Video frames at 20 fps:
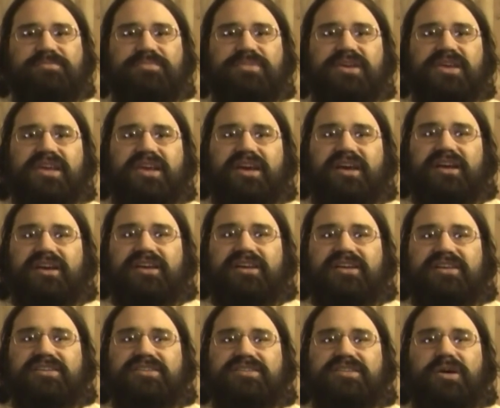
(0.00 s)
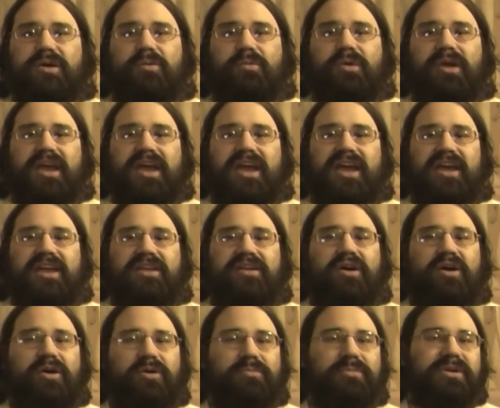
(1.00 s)
Because when
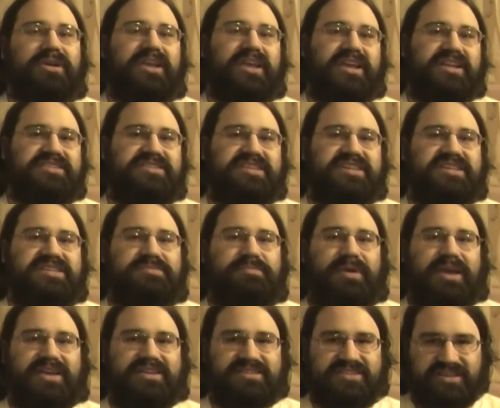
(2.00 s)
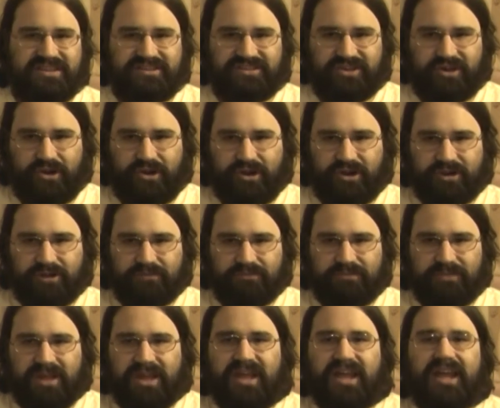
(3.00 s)
Homer gets his bass guitar
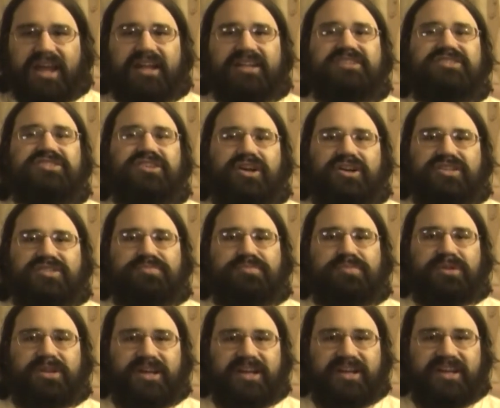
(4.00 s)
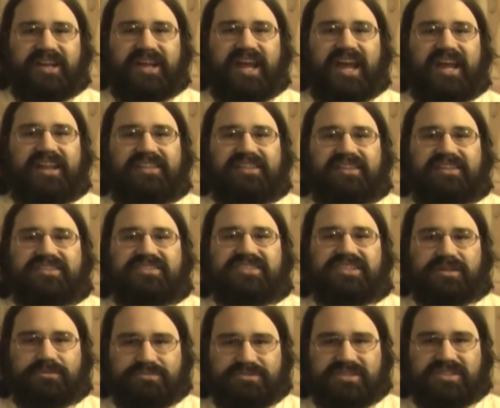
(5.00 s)
and starts playing it at the
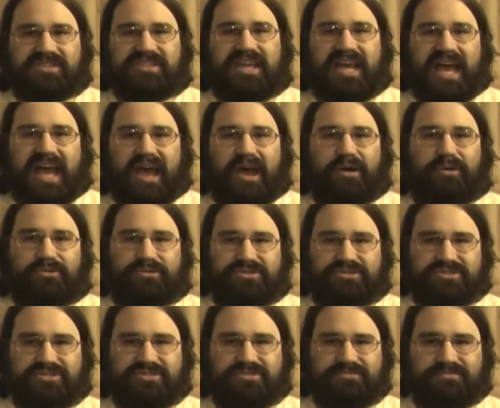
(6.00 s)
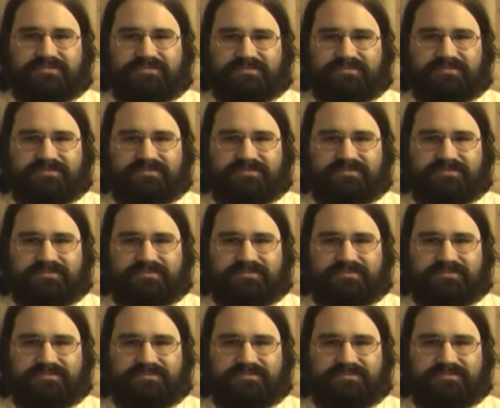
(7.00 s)
Simpsons house,